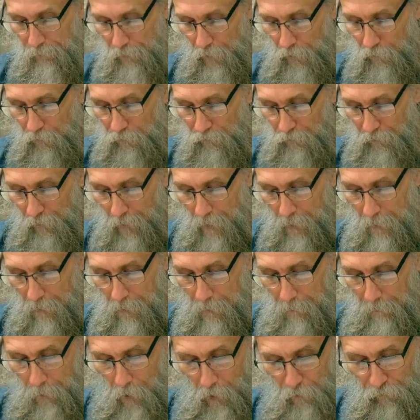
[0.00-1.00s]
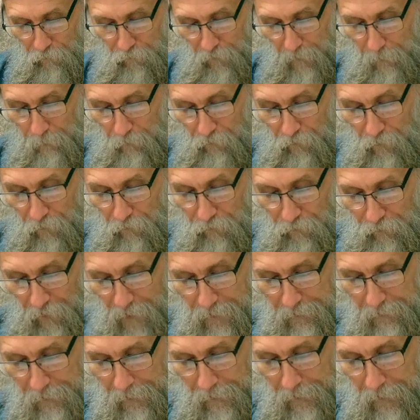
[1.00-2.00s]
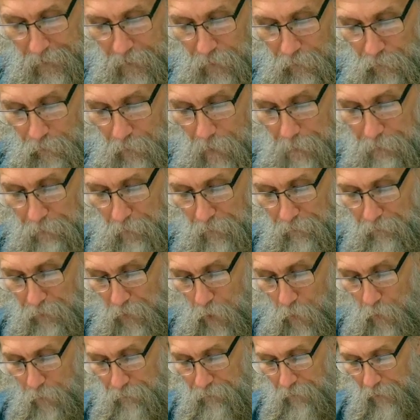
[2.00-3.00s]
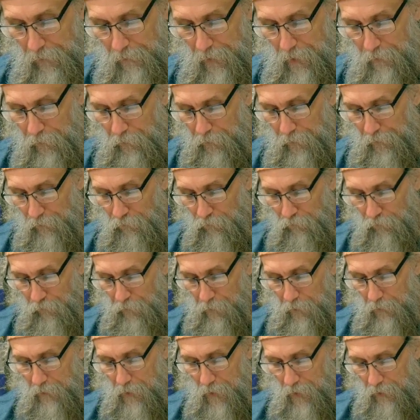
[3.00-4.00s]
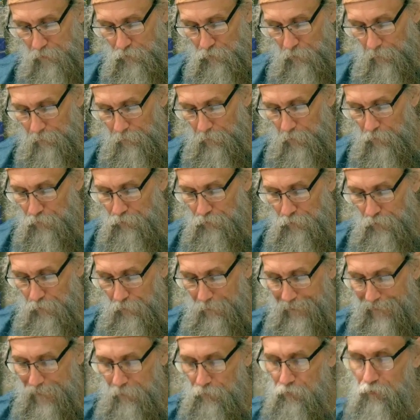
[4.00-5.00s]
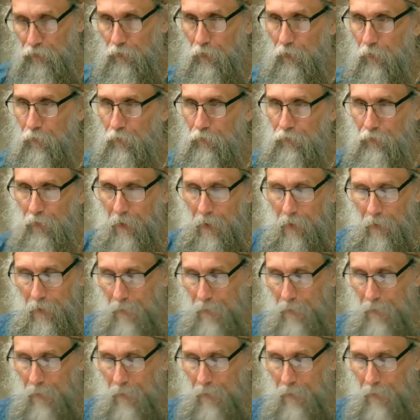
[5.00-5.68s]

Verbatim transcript: verse, Paul seems to suddenly interrupt the flow of the letter concerning controversial issues